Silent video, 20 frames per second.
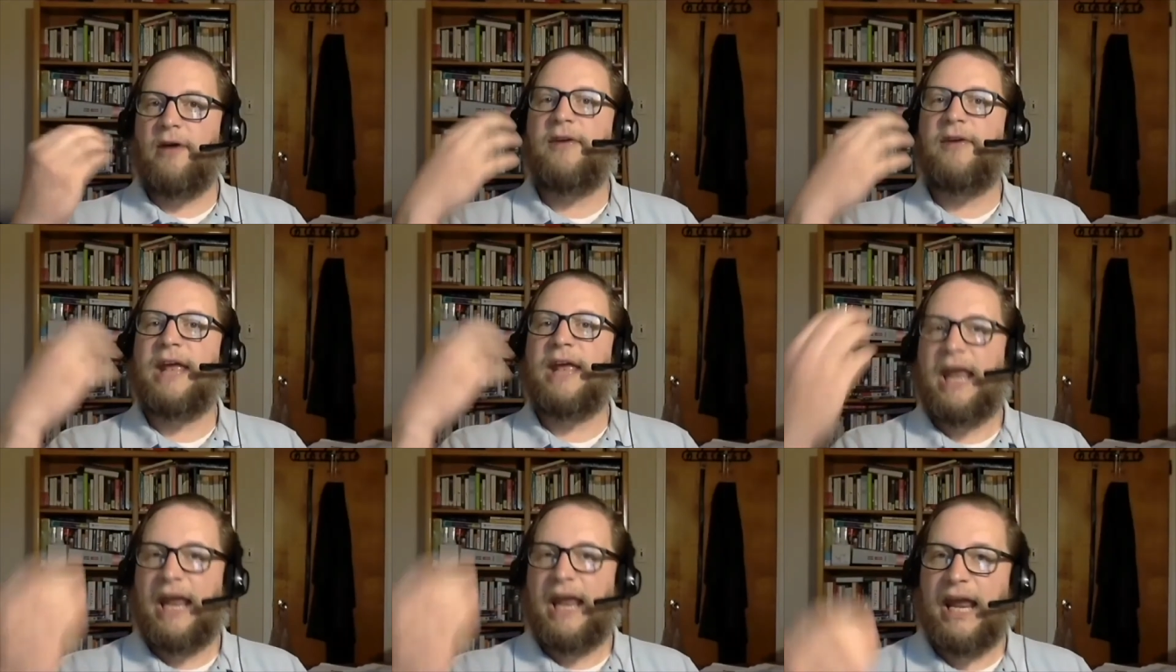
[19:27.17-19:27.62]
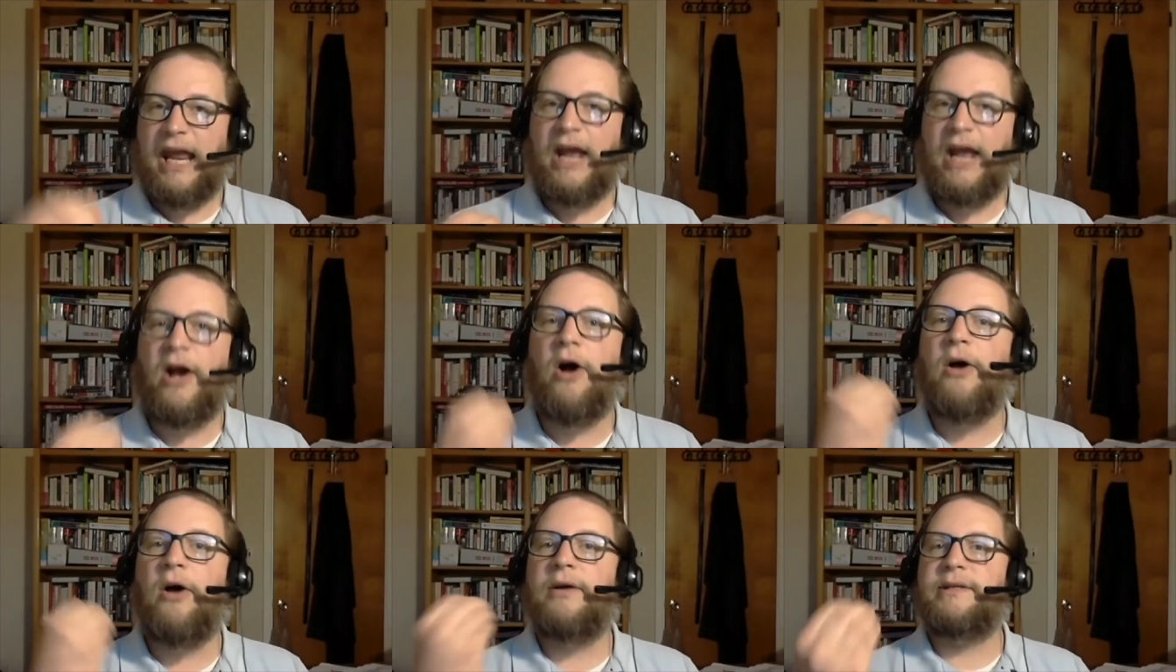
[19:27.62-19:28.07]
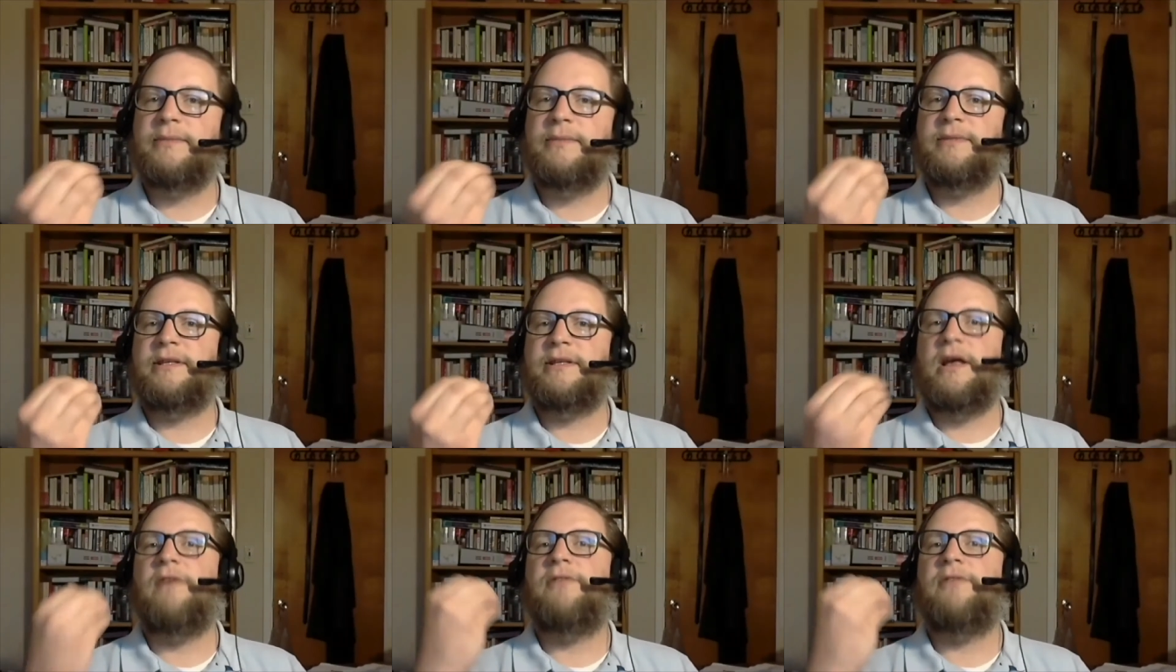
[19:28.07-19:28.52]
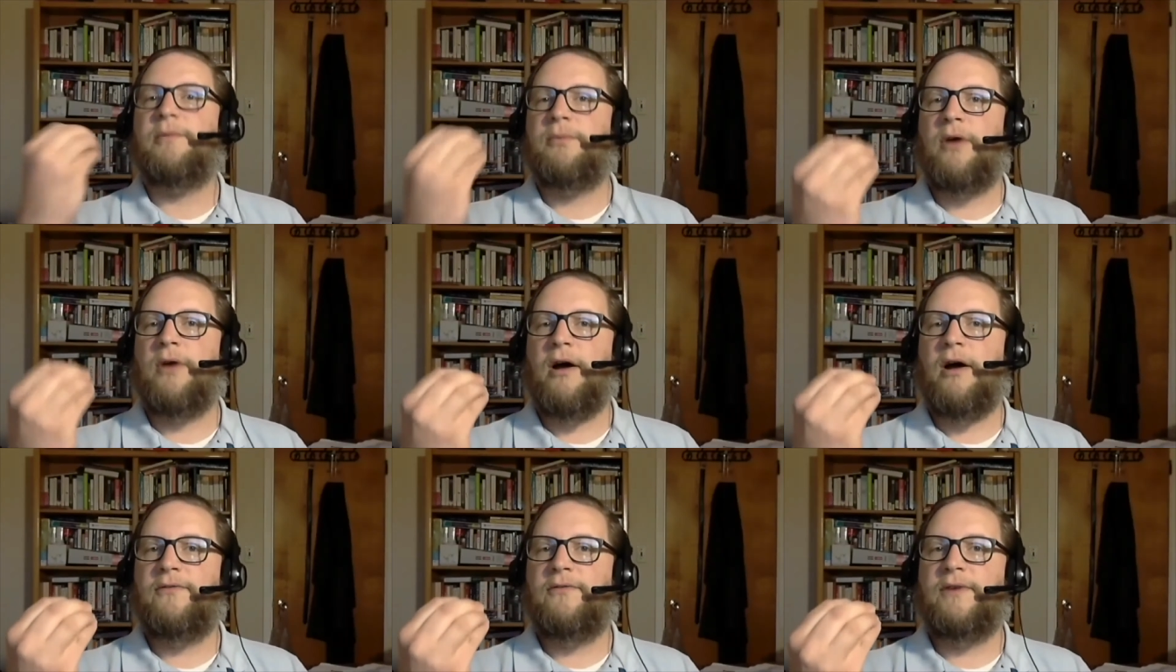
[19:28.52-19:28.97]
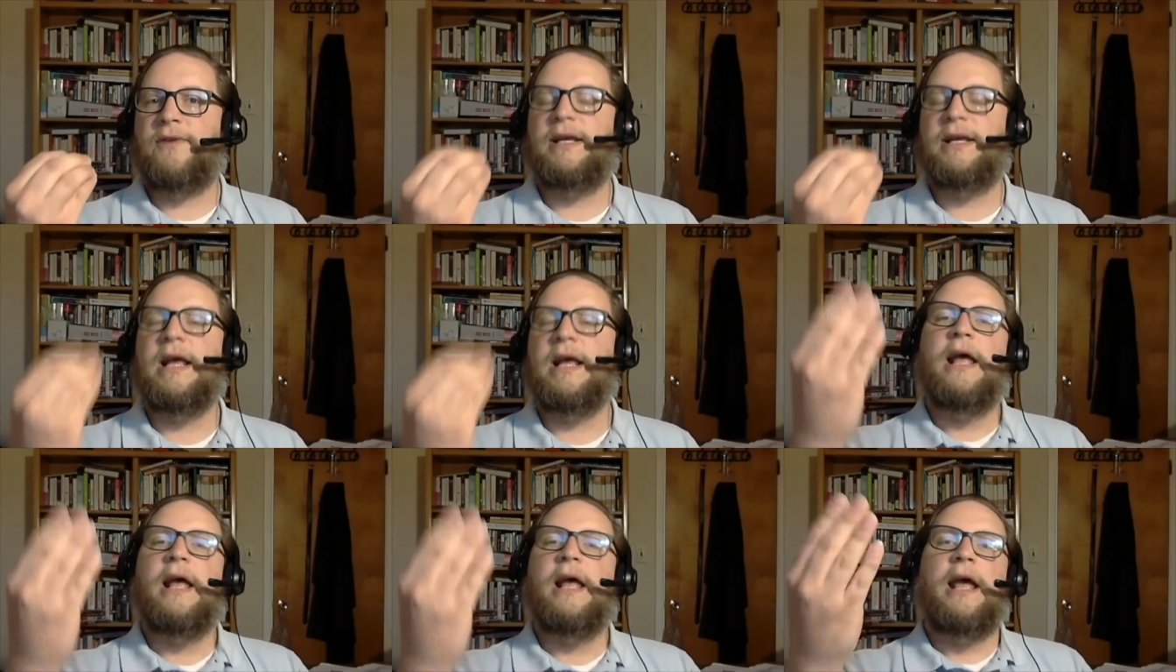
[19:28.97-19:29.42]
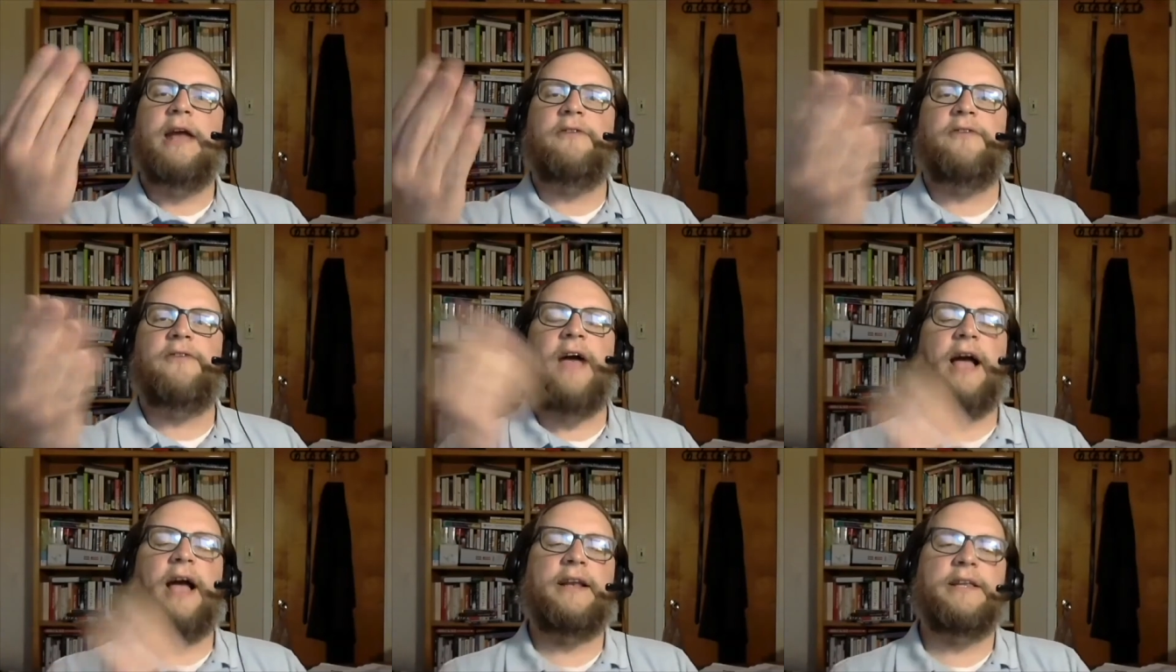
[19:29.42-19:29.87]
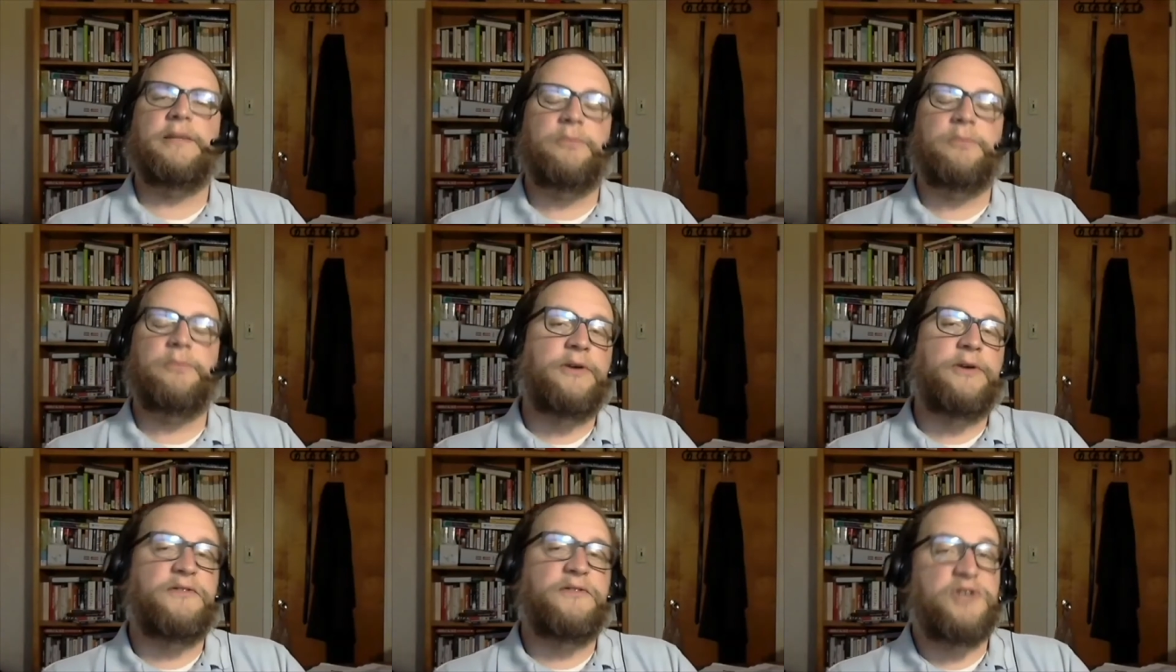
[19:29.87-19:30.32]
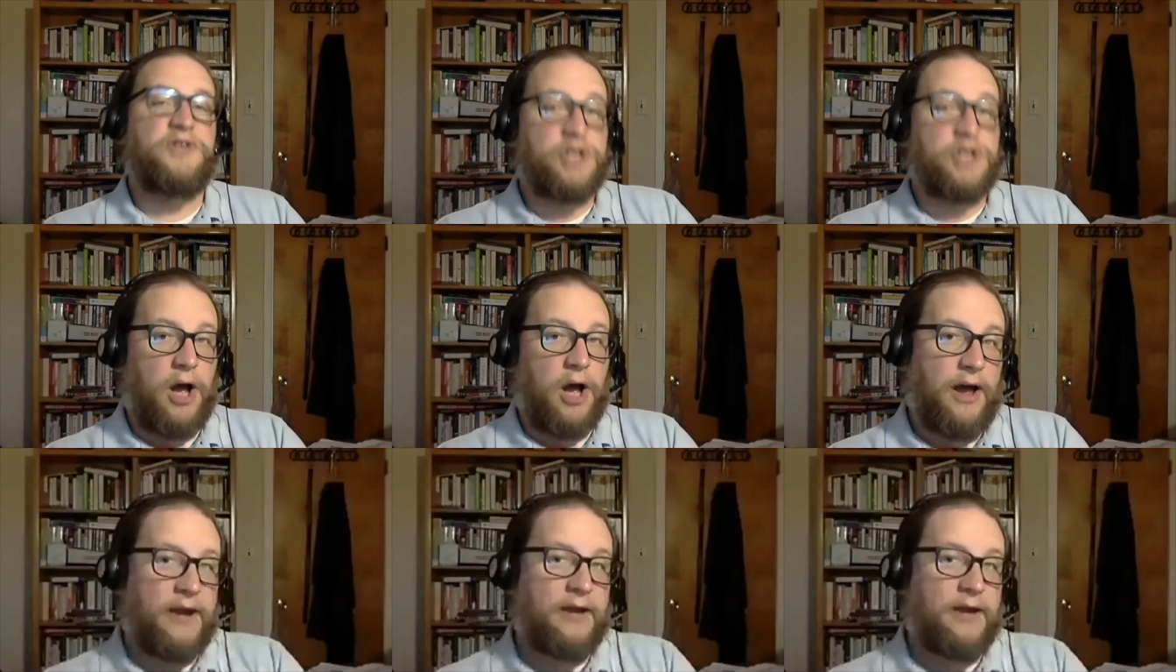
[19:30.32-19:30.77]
He calls himself the prophet. In fact, in the book of John,